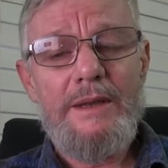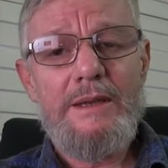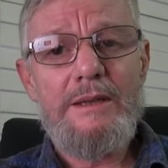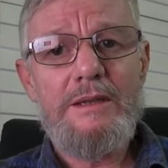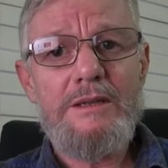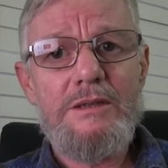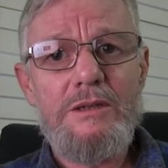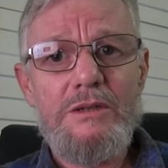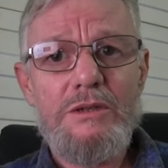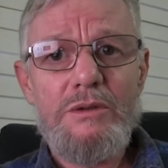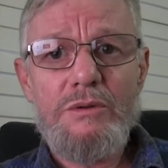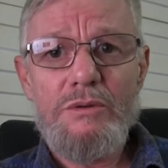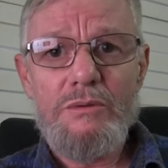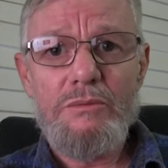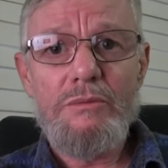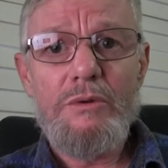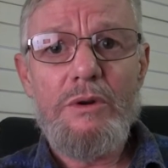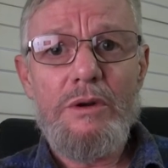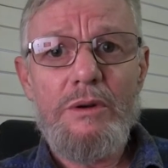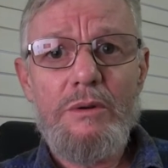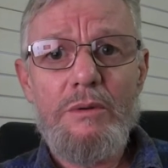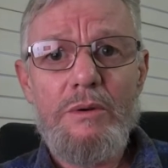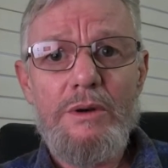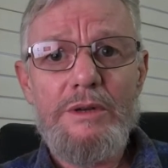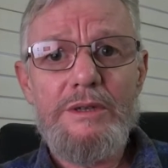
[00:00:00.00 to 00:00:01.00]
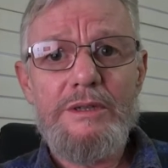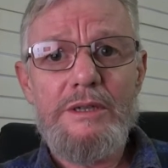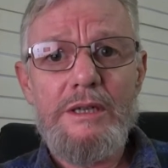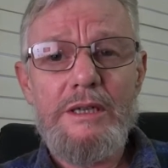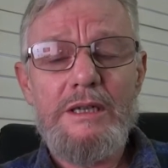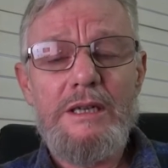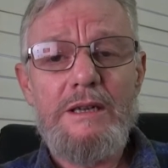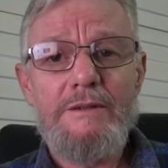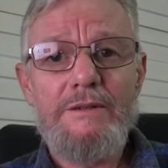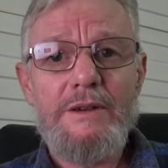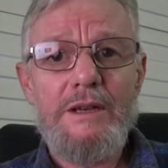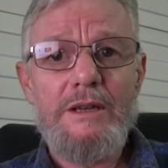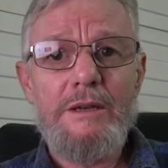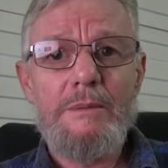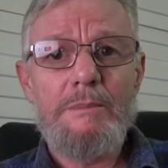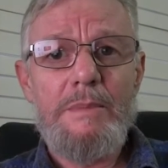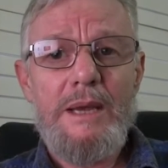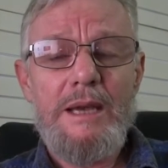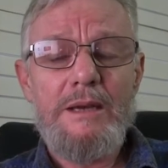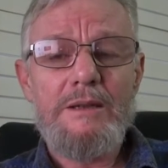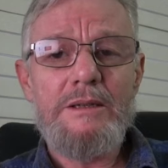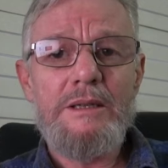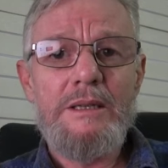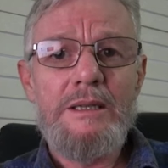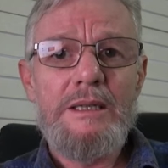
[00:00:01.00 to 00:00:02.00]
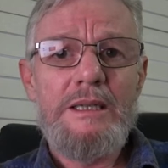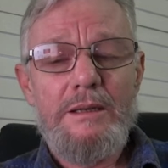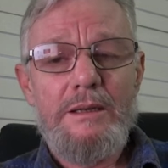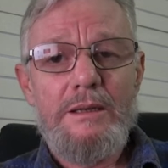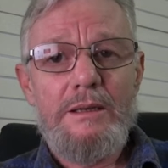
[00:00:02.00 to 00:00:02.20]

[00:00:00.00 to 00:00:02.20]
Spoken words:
And this is quite a significant amount.